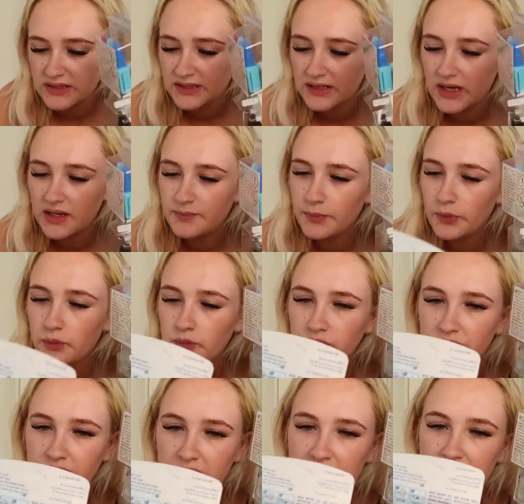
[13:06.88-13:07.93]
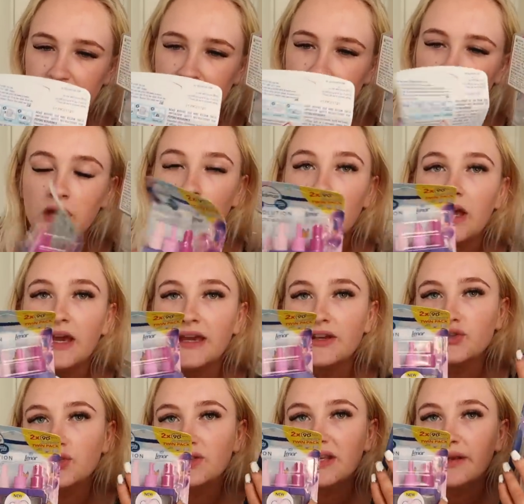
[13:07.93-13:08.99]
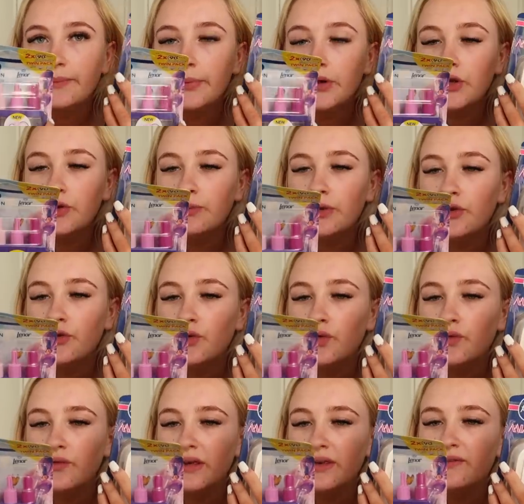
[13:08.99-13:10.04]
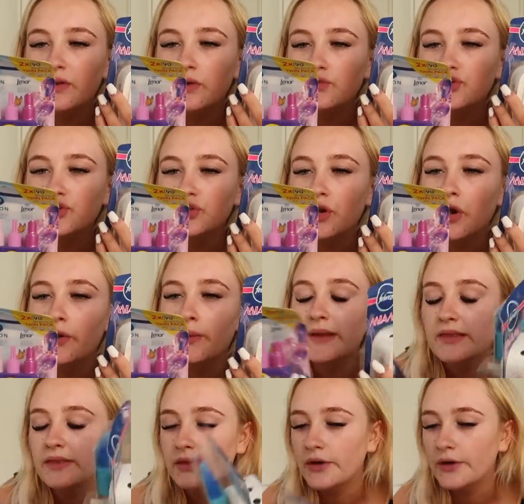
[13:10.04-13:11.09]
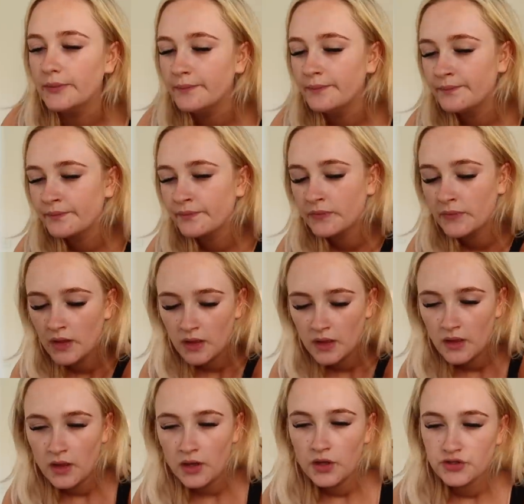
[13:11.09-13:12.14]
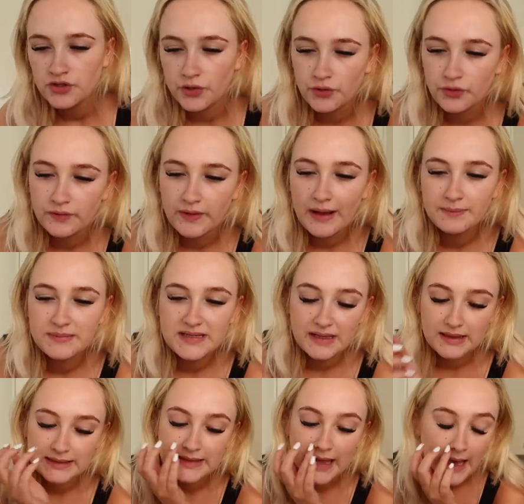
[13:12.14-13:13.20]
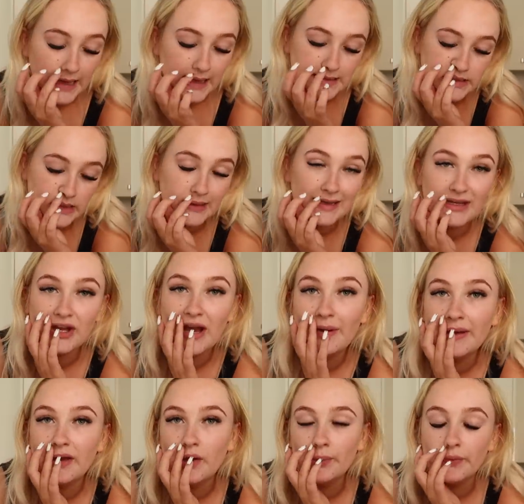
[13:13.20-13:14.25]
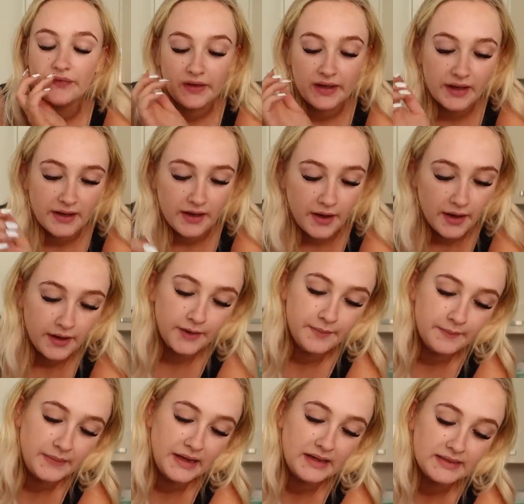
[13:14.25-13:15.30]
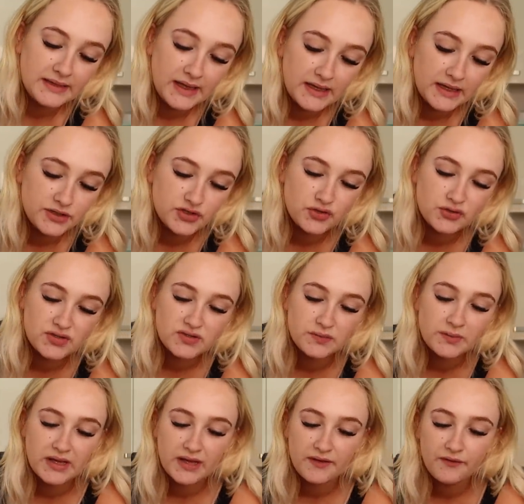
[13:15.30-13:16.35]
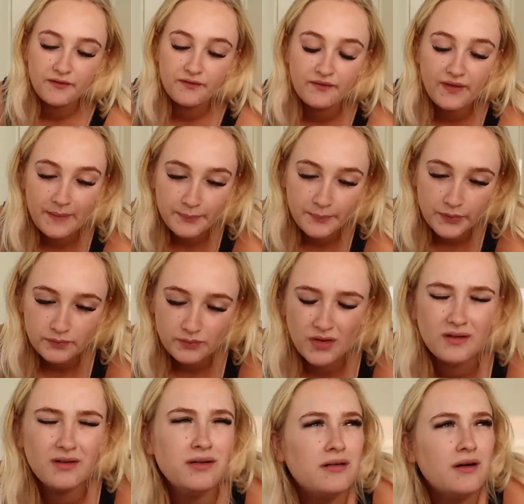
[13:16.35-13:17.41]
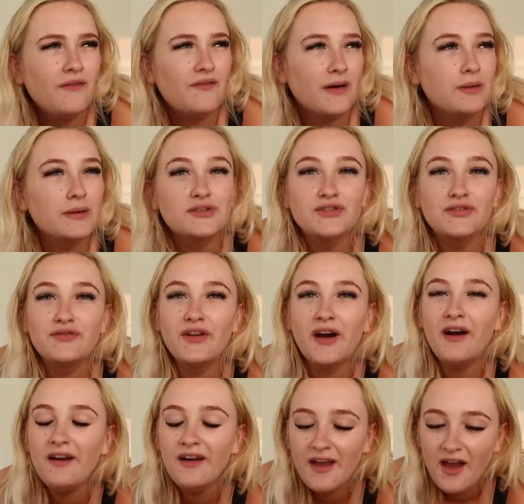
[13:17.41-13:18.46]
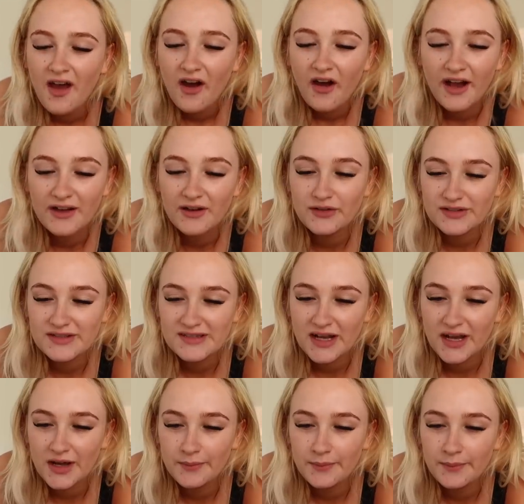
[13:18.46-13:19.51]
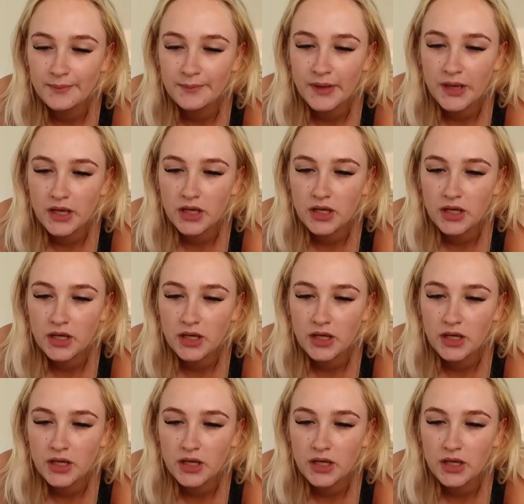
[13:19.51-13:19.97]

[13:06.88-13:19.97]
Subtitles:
and then I bought the Exotic Bloom Lenore refills to go in them. So grabbed that. I'll let you know how I get on with it. And then I just got some fabric softener. I got some